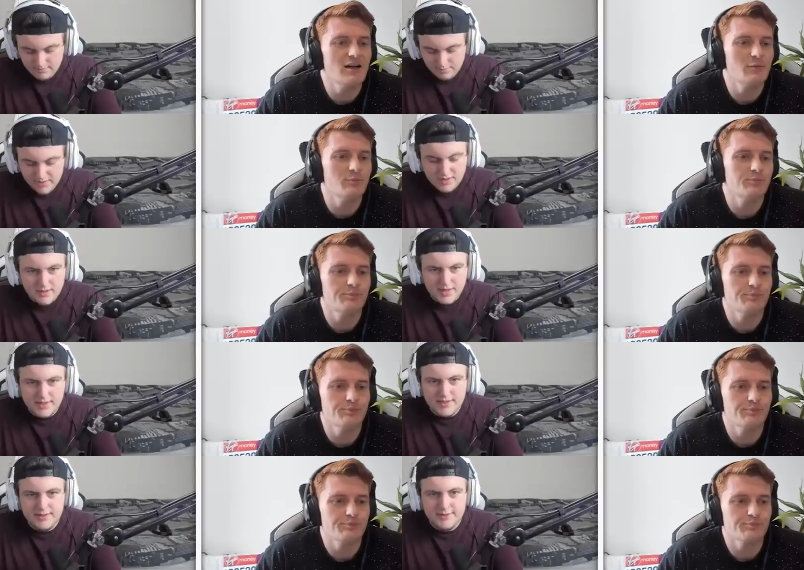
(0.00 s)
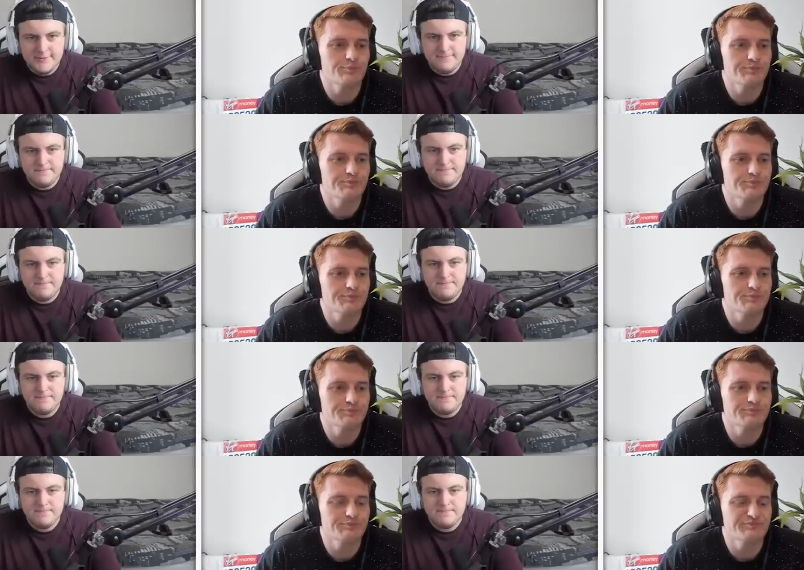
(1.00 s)

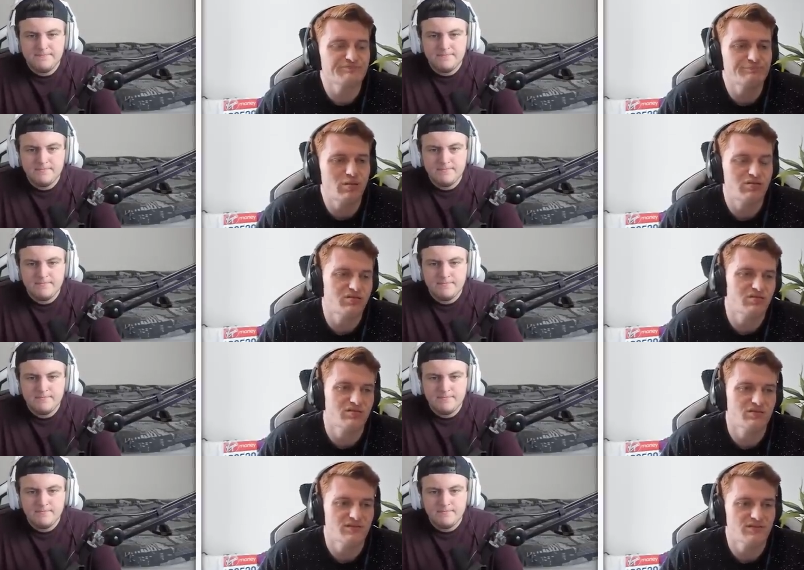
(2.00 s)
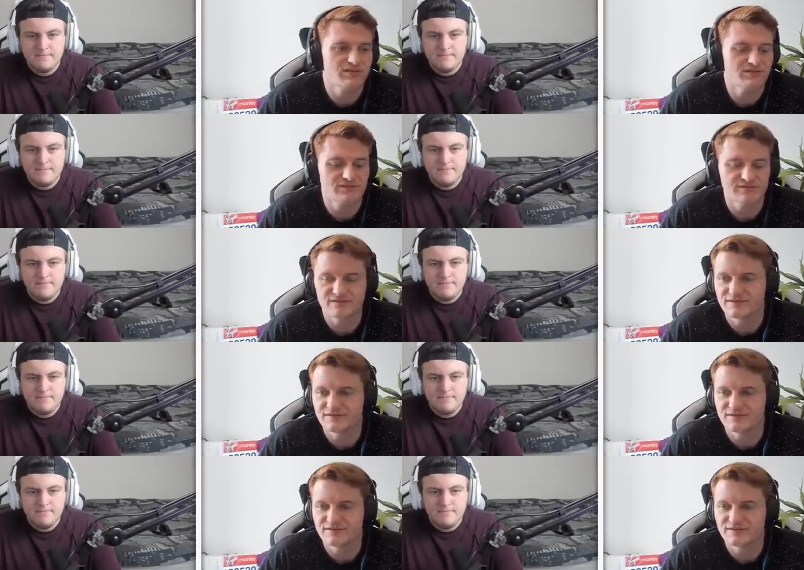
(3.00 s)
Nothing is said.